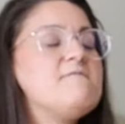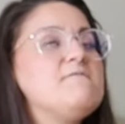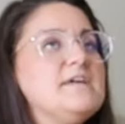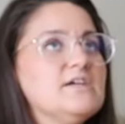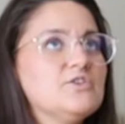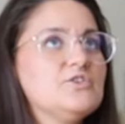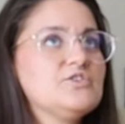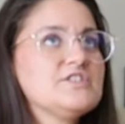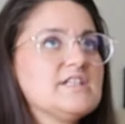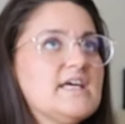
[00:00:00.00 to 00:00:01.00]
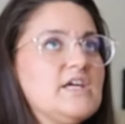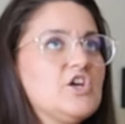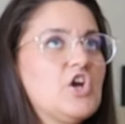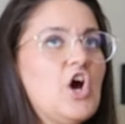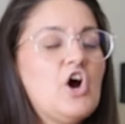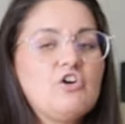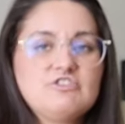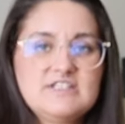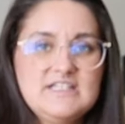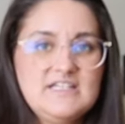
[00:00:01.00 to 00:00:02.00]
feels like
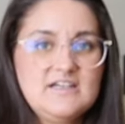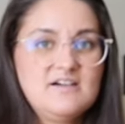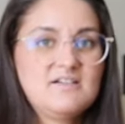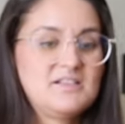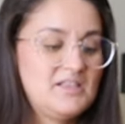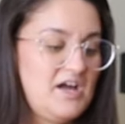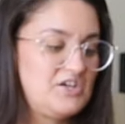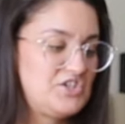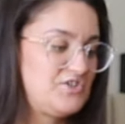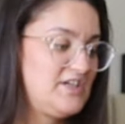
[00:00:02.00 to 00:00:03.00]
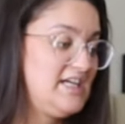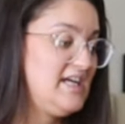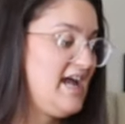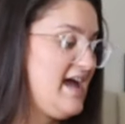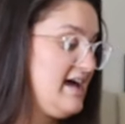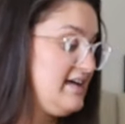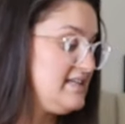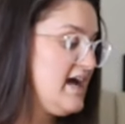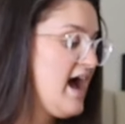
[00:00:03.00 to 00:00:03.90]
cozy luxury, and